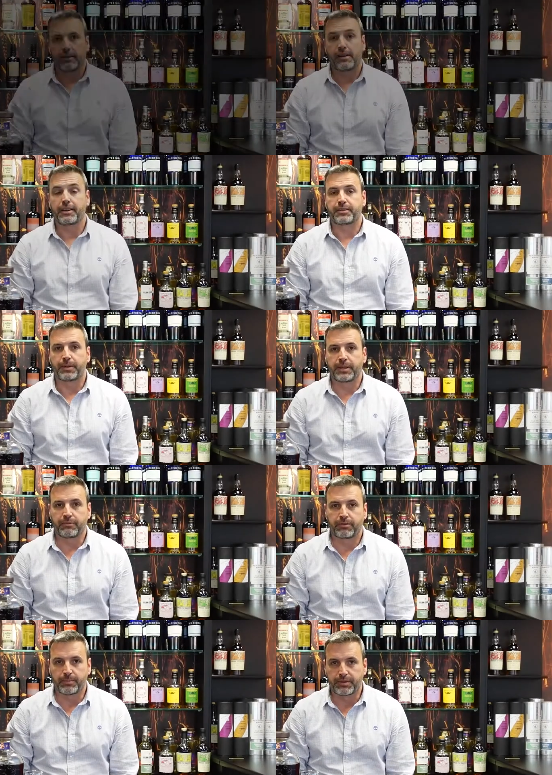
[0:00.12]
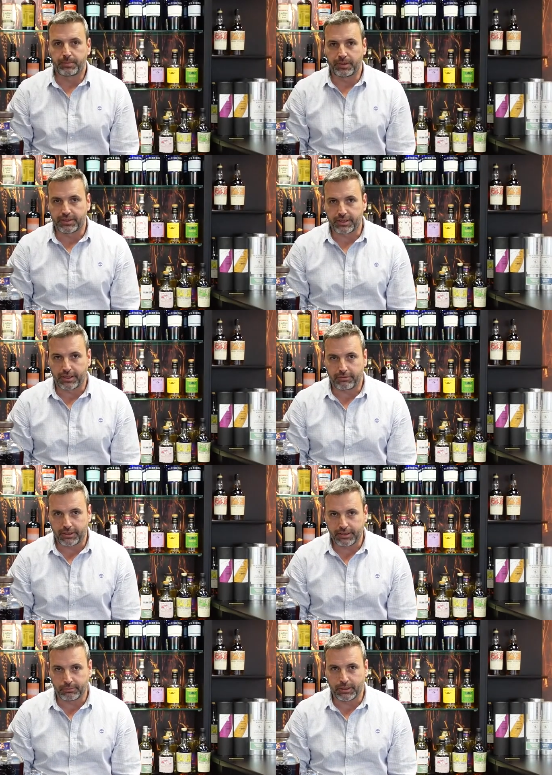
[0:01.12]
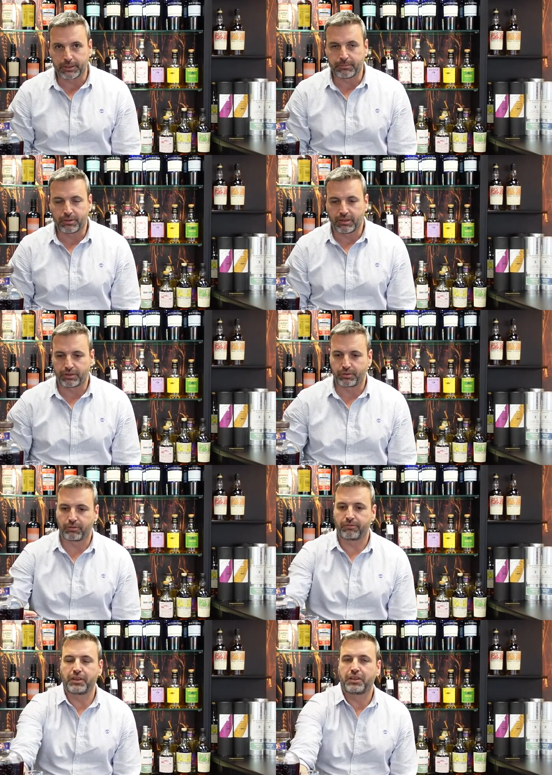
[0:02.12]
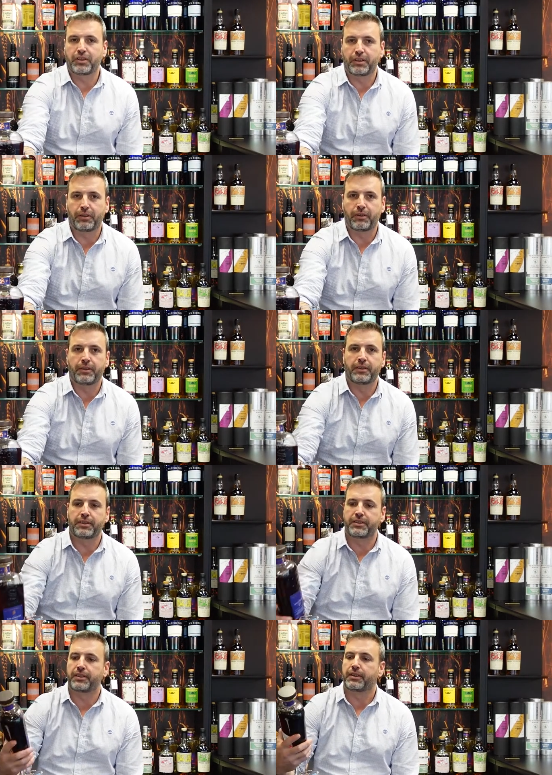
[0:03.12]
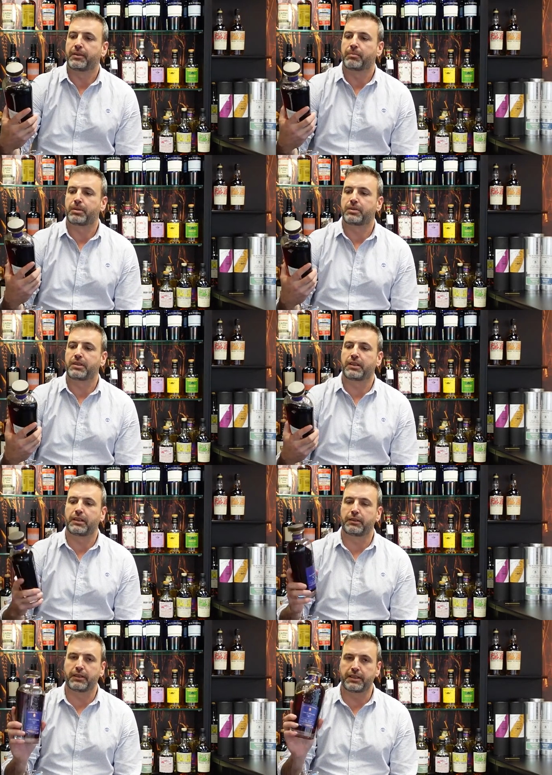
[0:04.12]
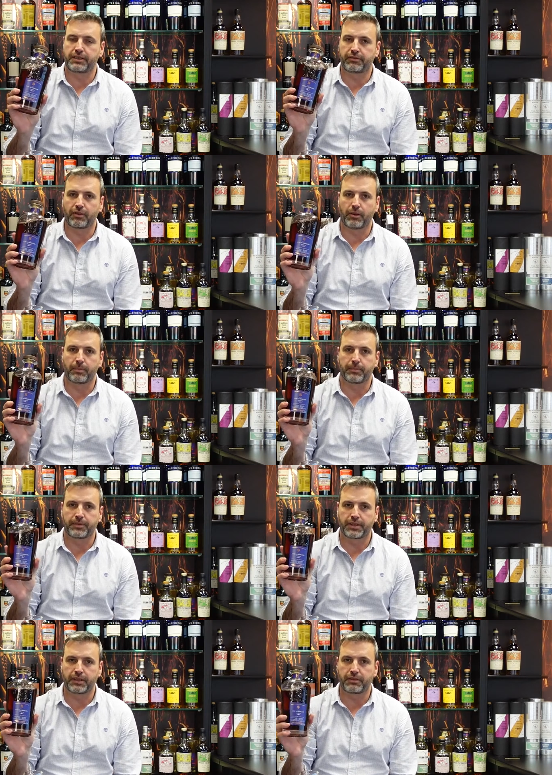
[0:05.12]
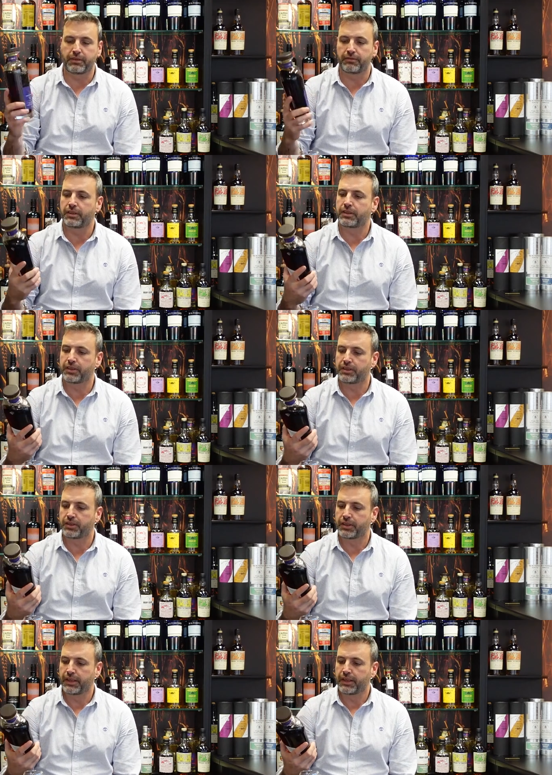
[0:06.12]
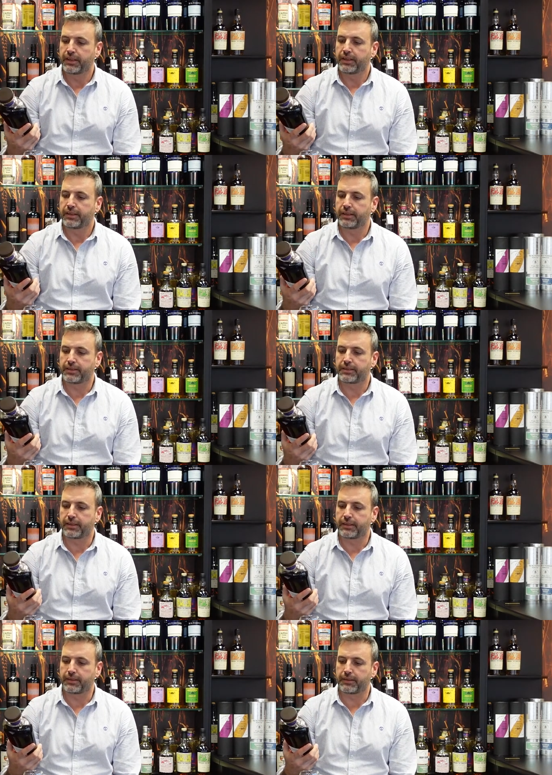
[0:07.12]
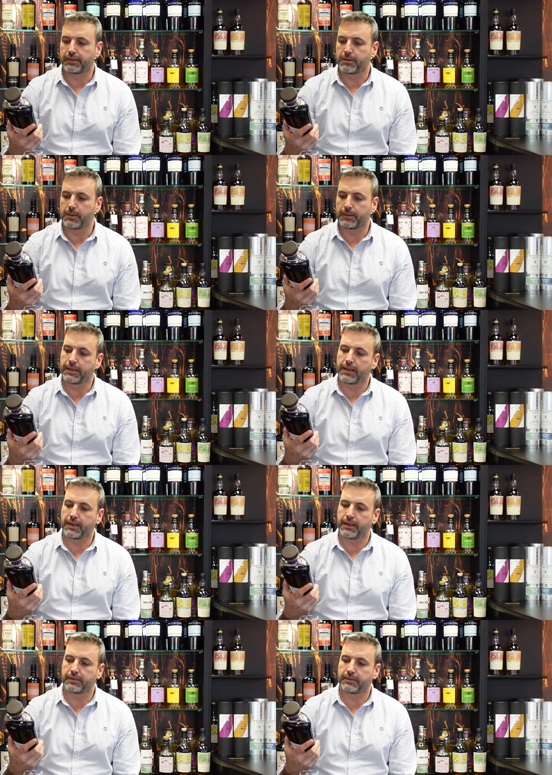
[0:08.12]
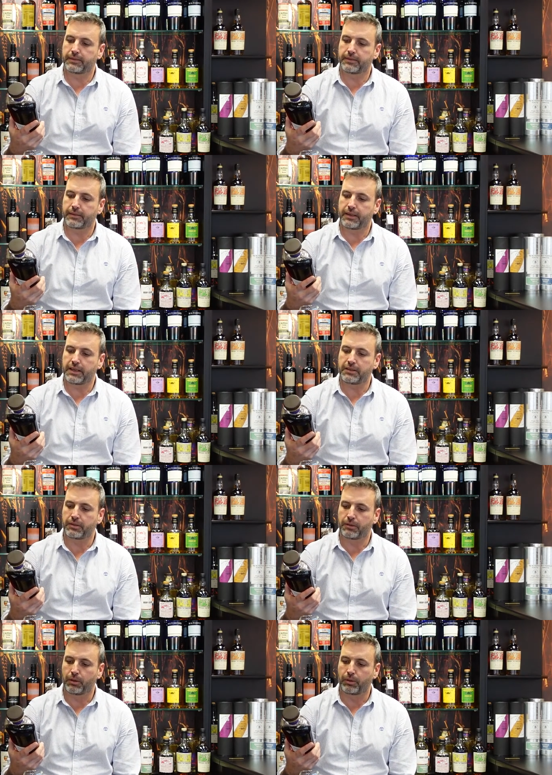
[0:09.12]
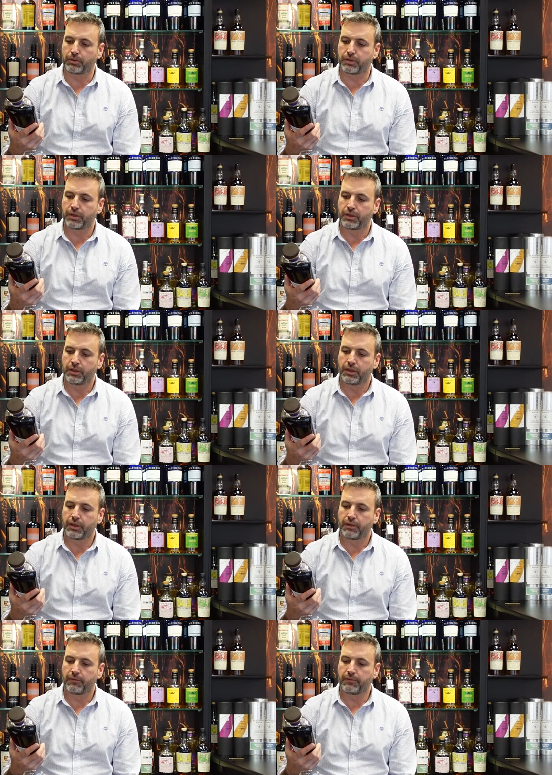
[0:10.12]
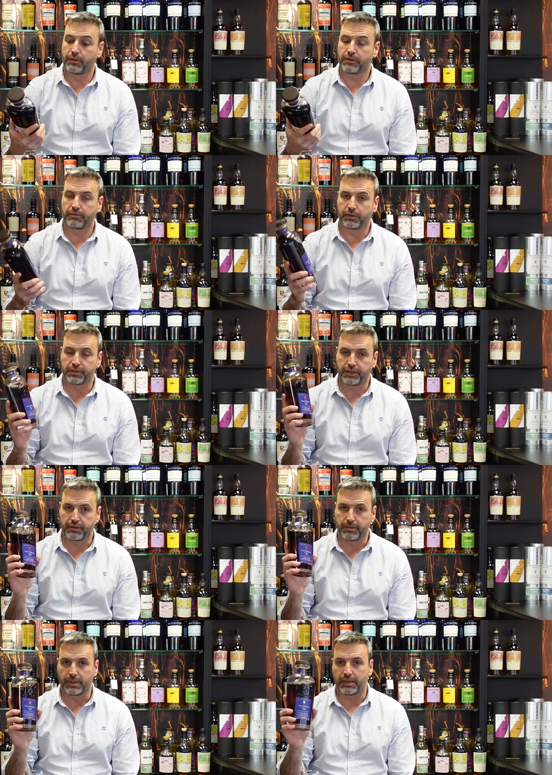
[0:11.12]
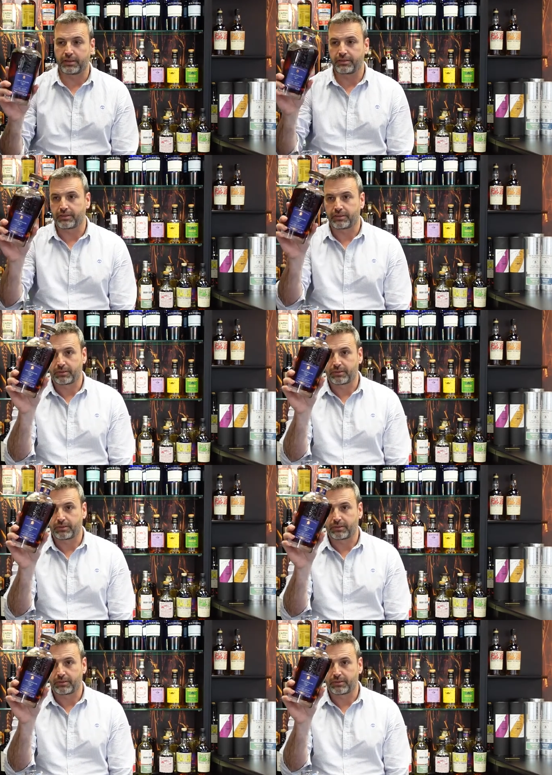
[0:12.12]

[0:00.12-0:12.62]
Hi, it's Brendan from Spirit South Africa. Welcome to our short feature on this particular release from Signatory Vintage. It's a Caol Ila 8-year-old first fill sherry butt. Just